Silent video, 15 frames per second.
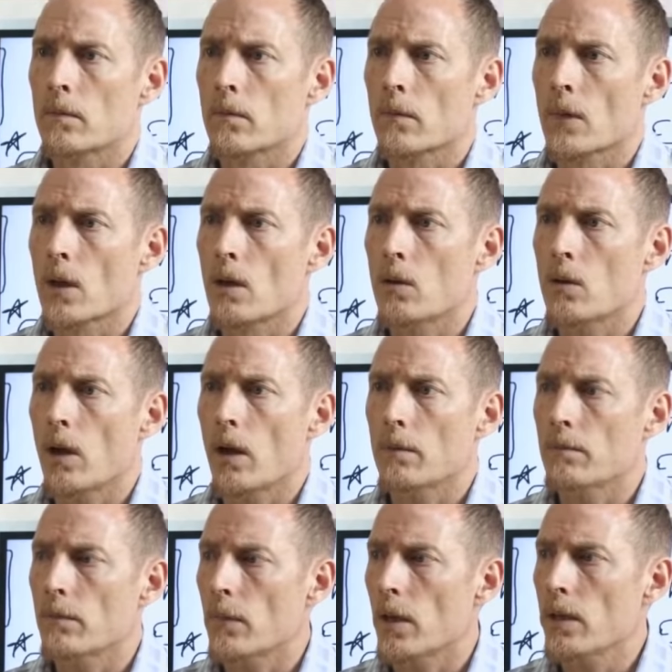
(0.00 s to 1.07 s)
Okay,
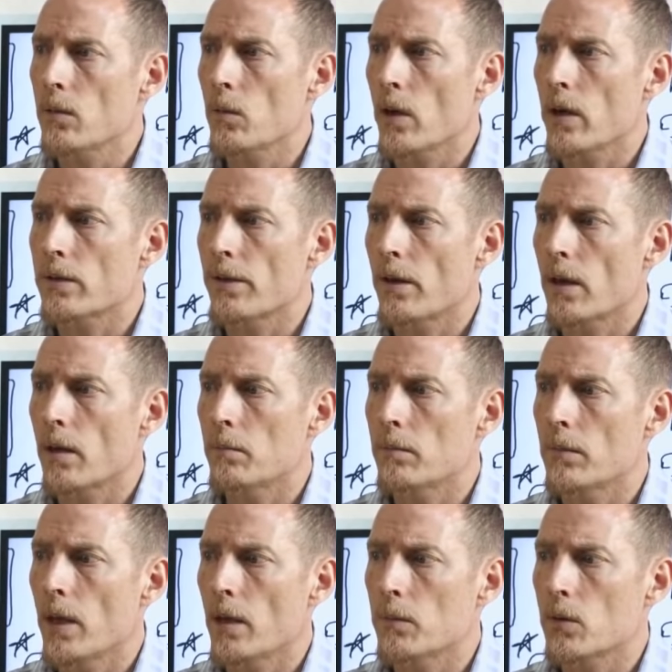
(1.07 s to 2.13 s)
I think we're out of time.
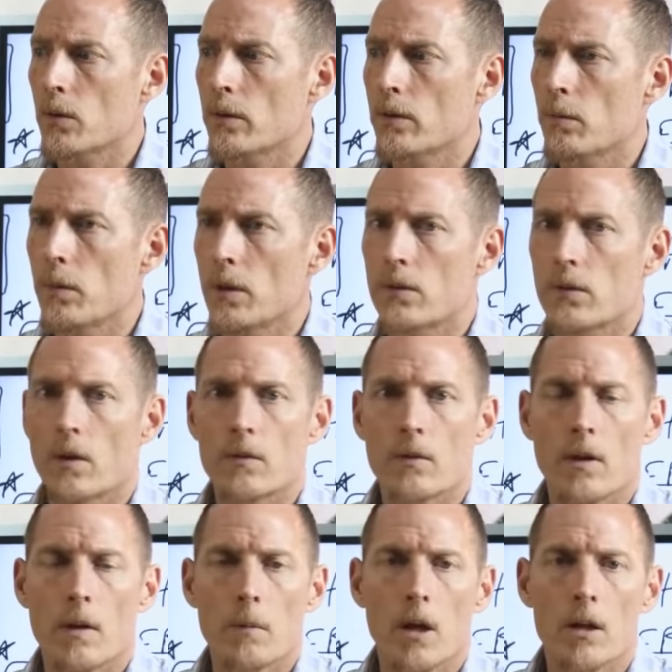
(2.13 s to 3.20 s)
Yeah, I'm 22 minutes over.
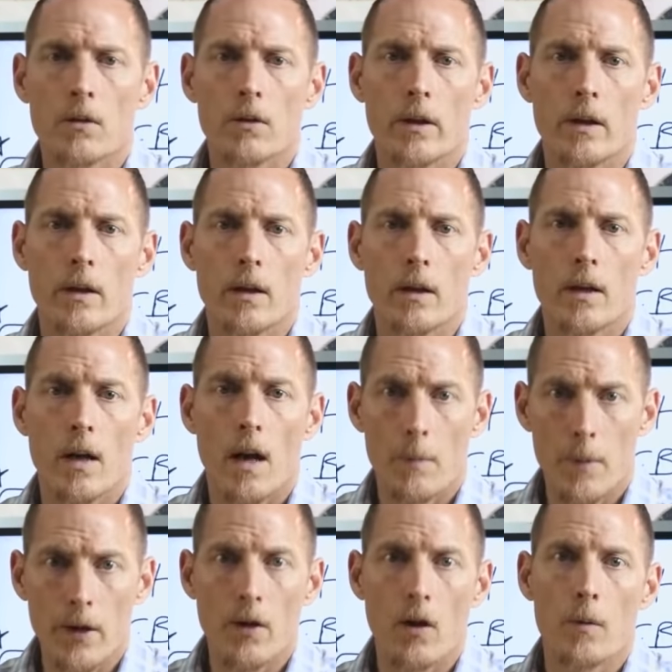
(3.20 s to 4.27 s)
I'm hungry. I'm going
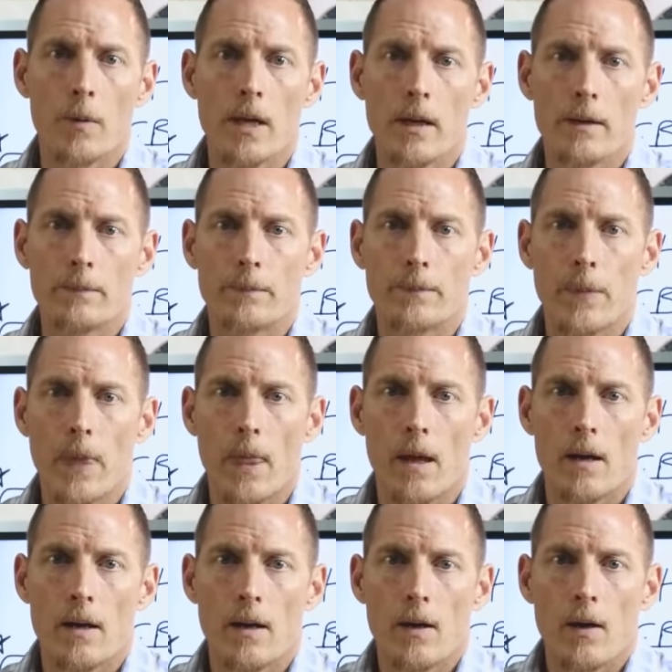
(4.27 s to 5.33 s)
to go home and eat.
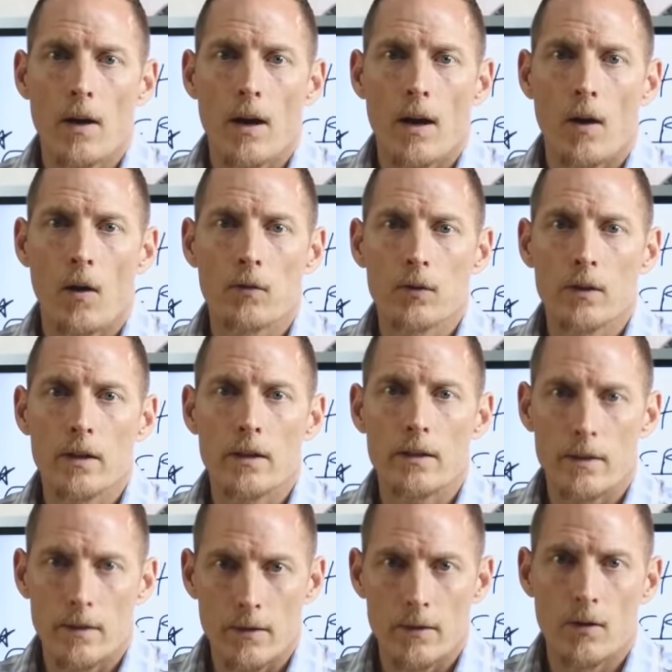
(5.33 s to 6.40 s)
Hopefully,
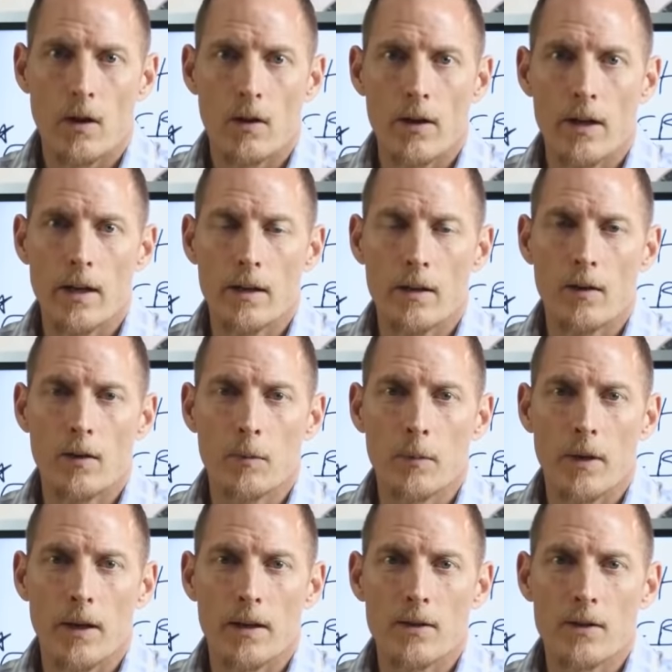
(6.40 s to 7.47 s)
you're already at home
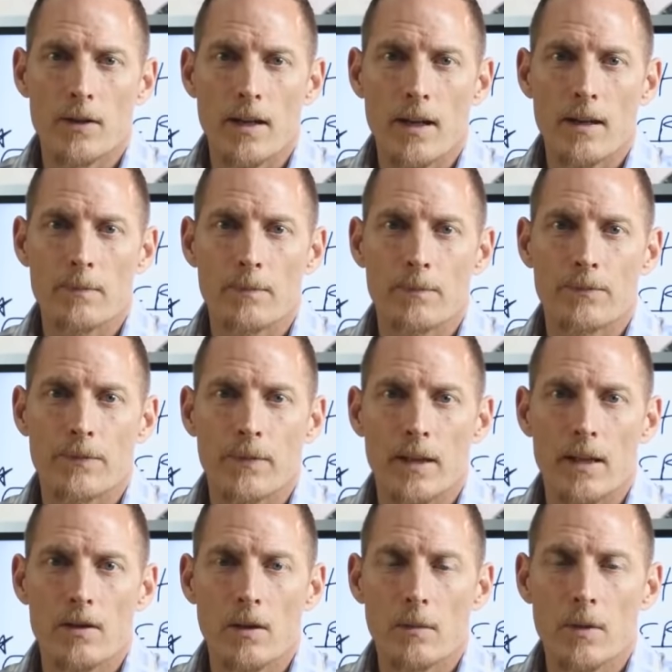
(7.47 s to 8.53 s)
and you can eat, eat
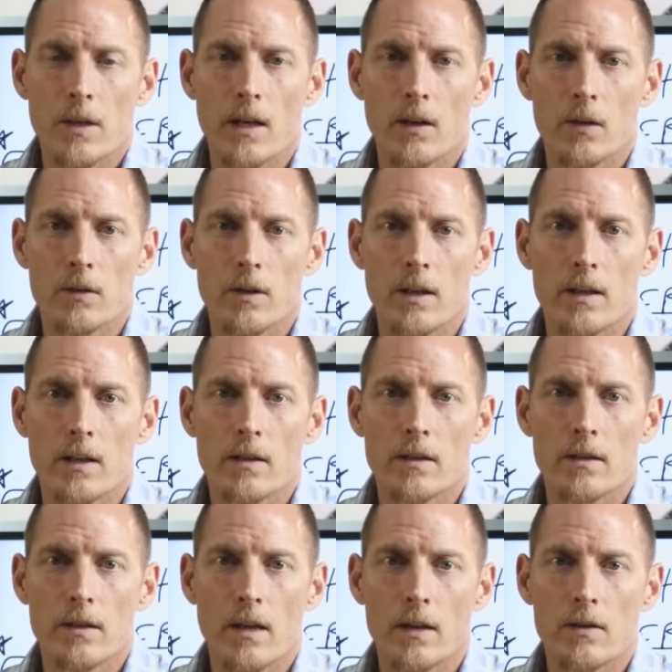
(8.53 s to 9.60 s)
something healthy and get a good
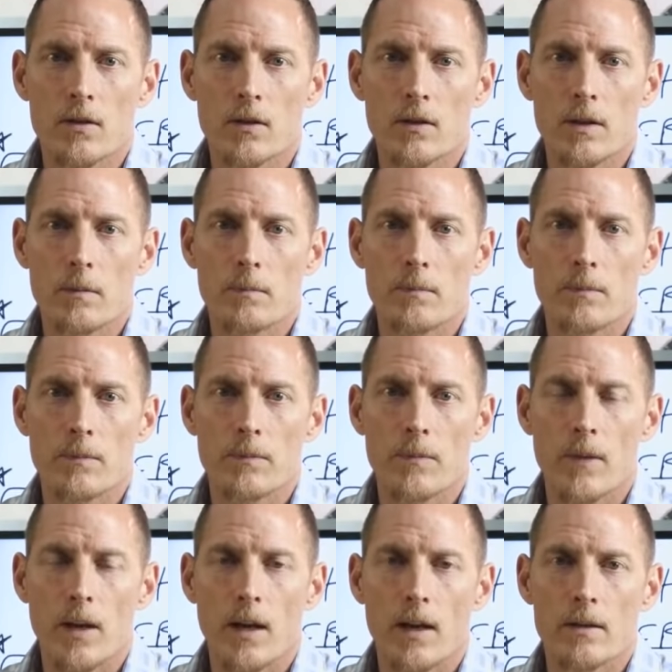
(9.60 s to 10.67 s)
night's sleep.
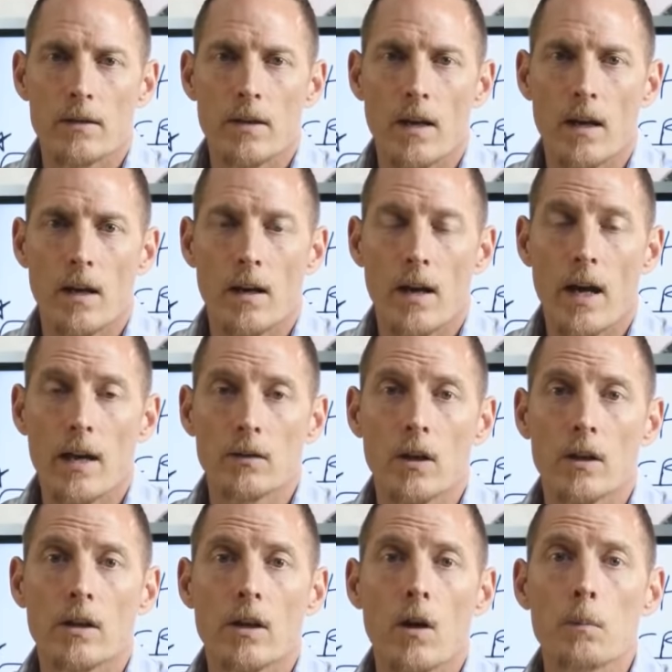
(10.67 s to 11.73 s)
And uh, hey, look,
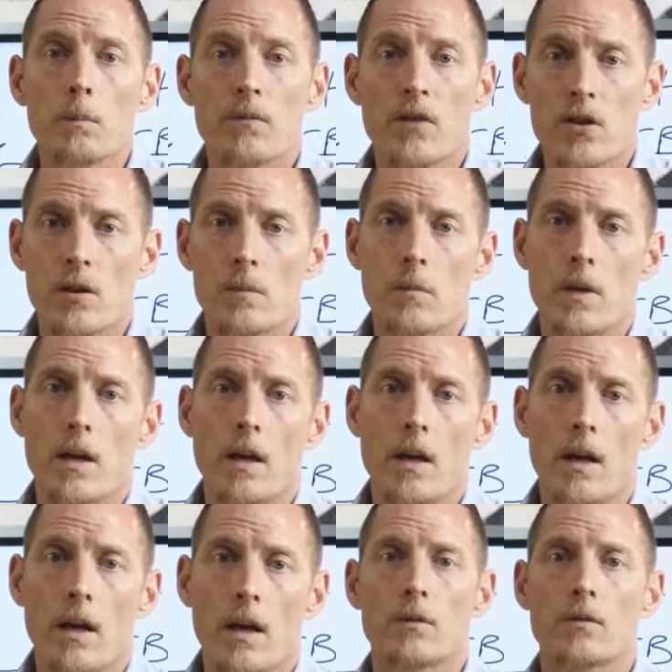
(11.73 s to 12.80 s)
come visit me at
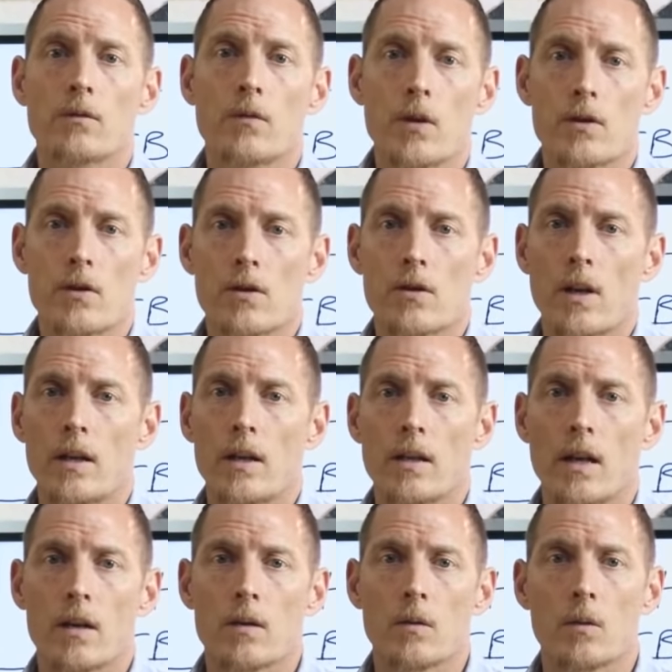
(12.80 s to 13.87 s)

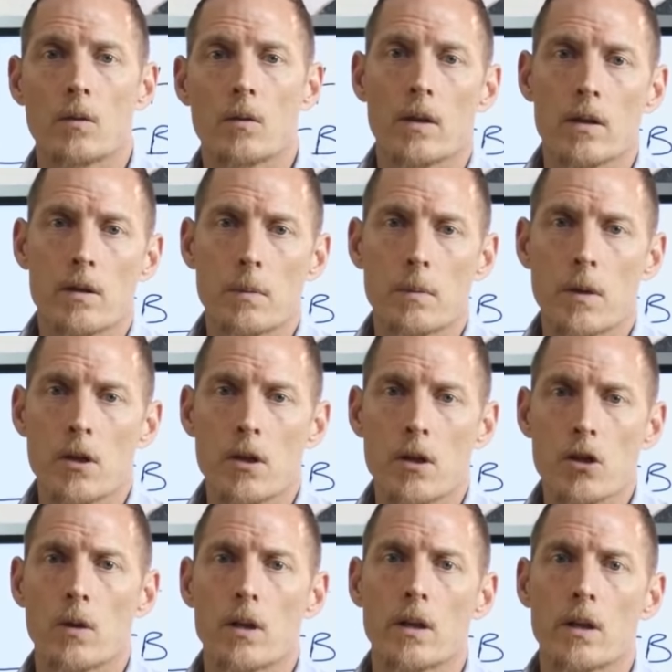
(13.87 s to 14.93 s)
glutenfreesociety.org, especially if you
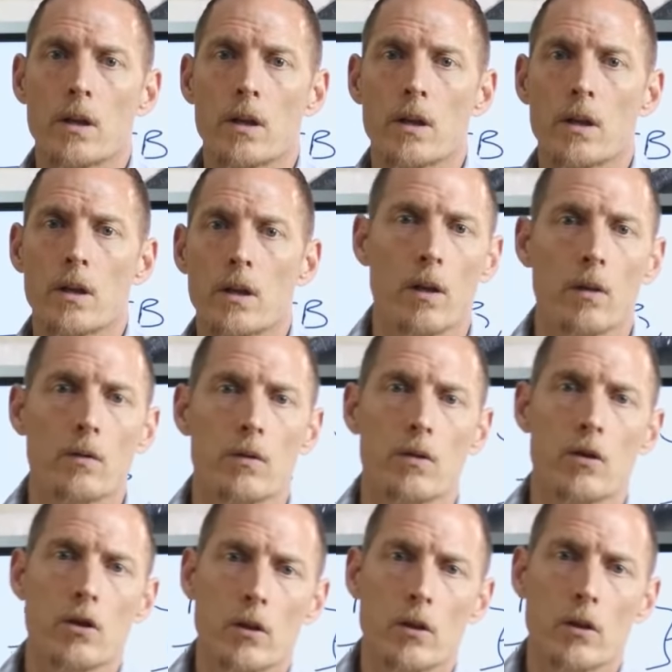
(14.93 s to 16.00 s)
want to get the show notes. The
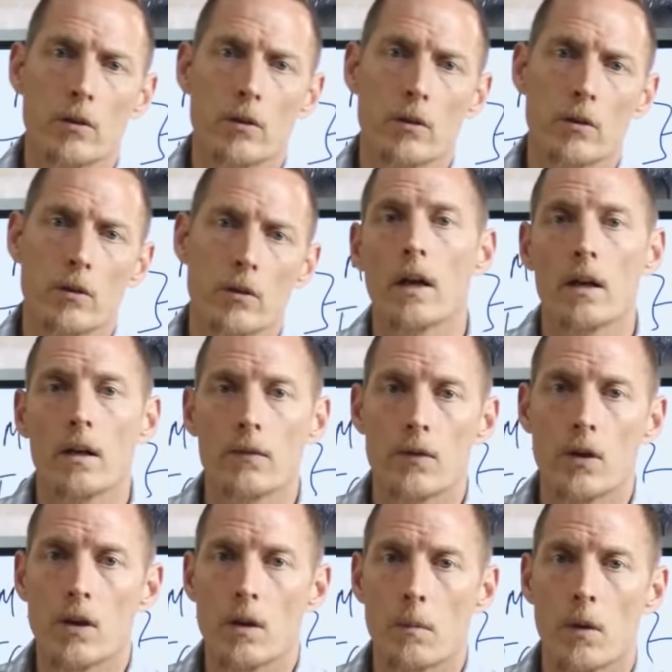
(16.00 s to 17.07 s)
show notes are there. If you
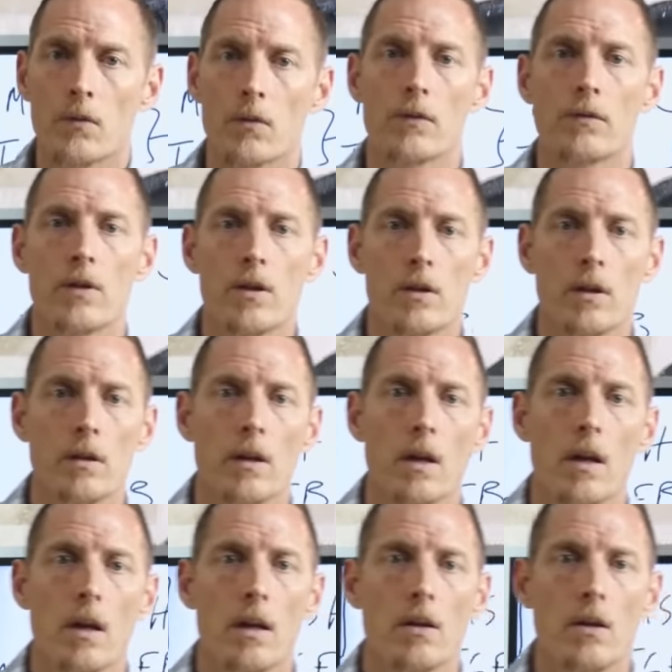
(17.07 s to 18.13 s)
come over and visit,
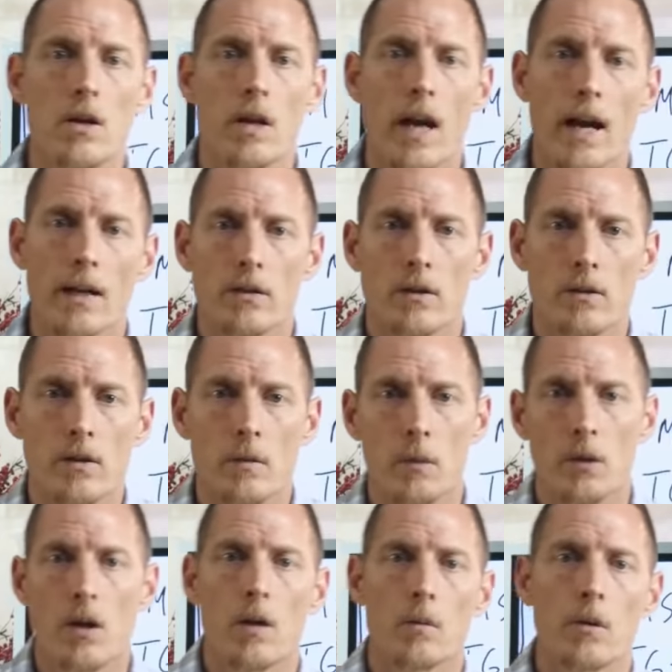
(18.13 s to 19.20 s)
you can access them
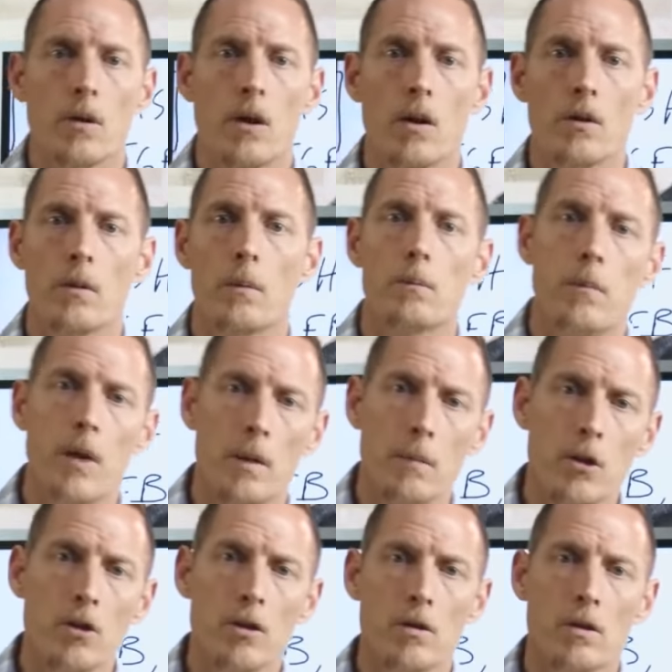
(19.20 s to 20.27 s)
along with all the
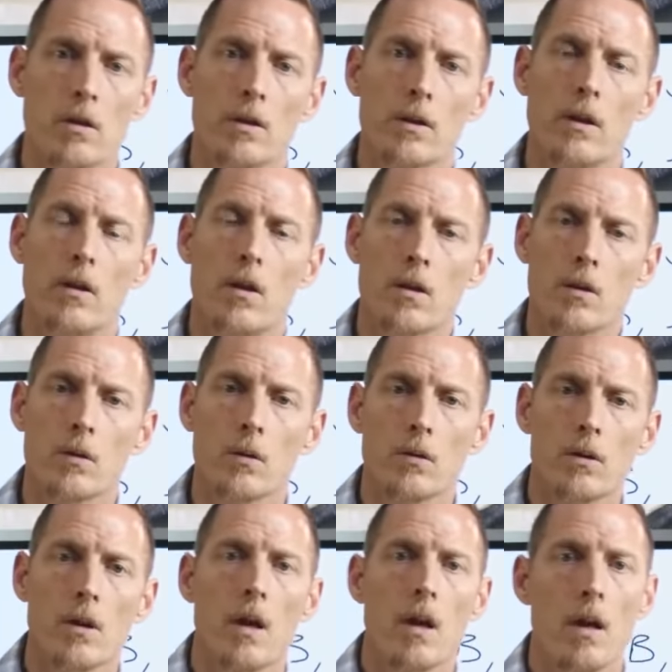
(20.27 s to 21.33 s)
images and all the articles.
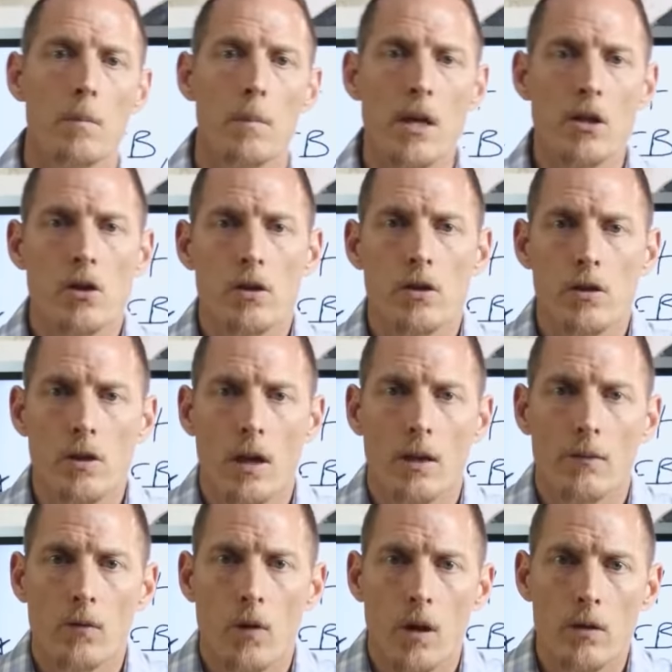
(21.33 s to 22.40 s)
Make sure you sign up
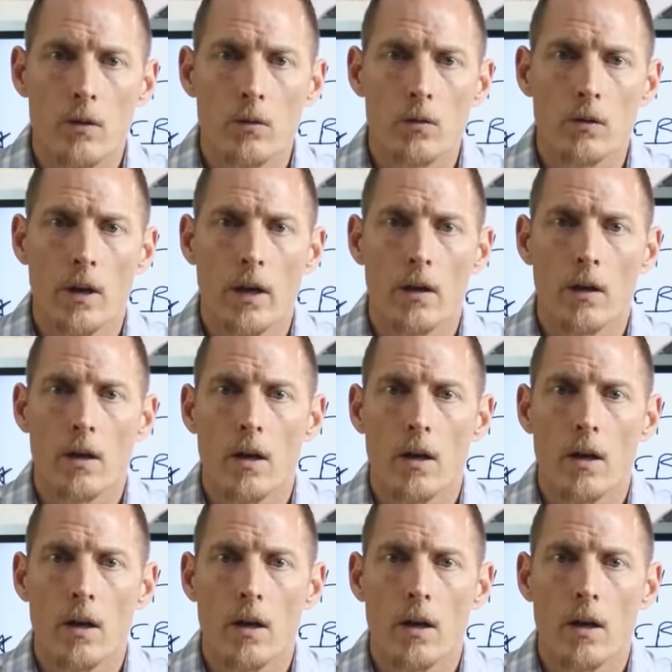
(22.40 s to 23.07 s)
for our newsletter.